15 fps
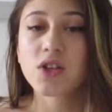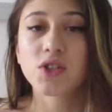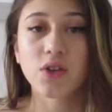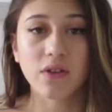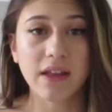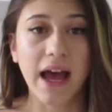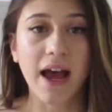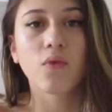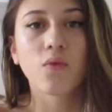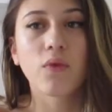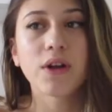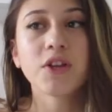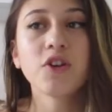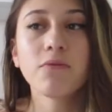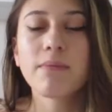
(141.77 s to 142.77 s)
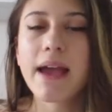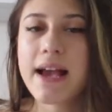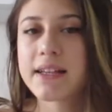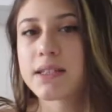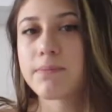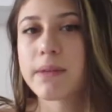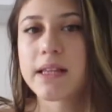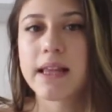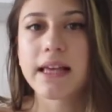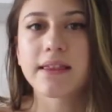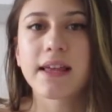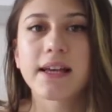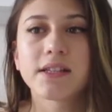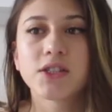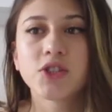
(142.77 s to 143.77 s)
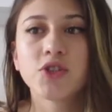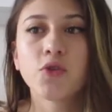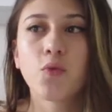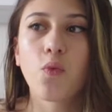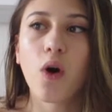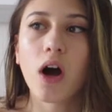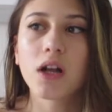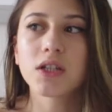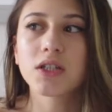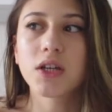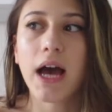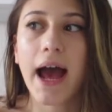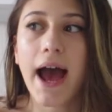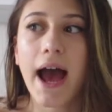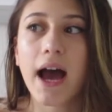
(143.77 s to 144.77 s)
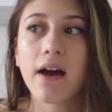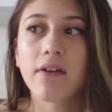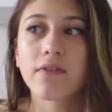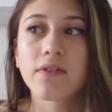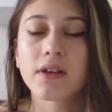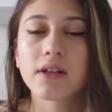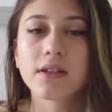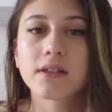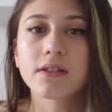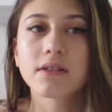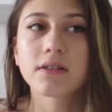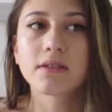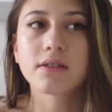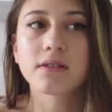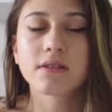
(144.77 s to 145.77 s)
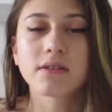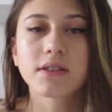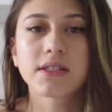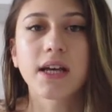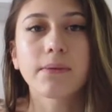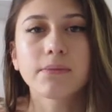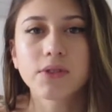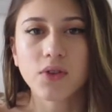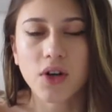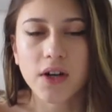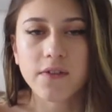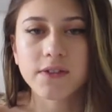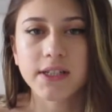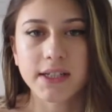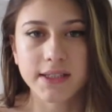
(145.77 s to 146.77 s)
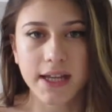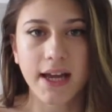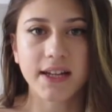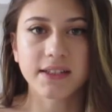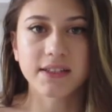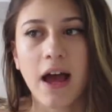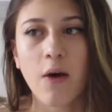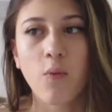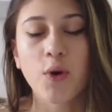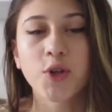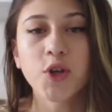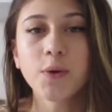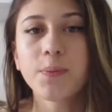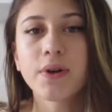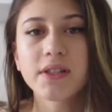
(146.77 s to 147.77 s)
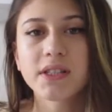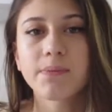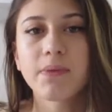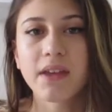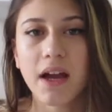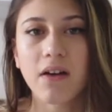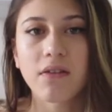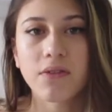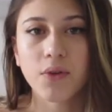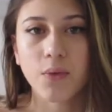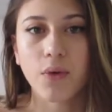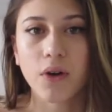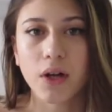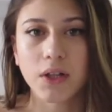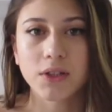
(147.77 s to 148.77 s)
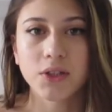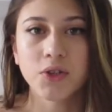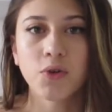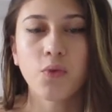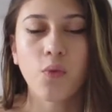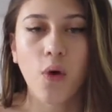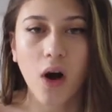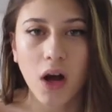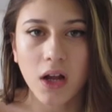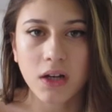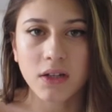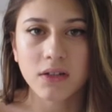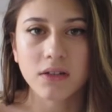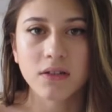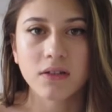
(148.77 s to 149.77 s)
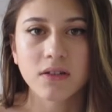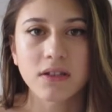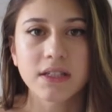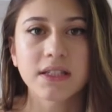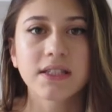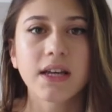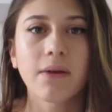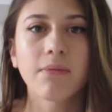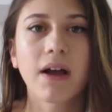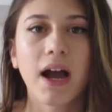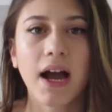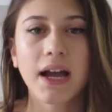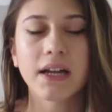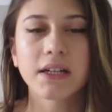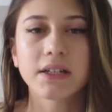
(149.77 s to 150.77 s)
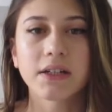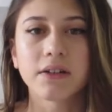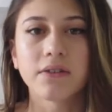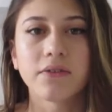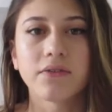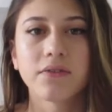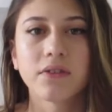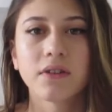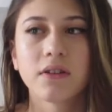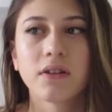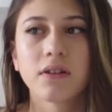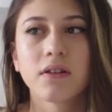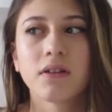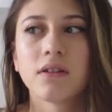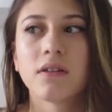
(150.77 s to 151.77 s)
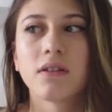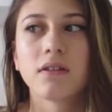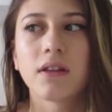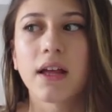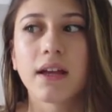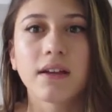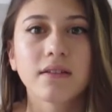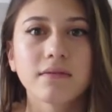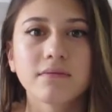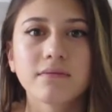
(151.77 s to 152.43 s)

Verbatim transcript: so that when you make something like this, you want to have some sort of success. When you put something out in the world, you want some kind of like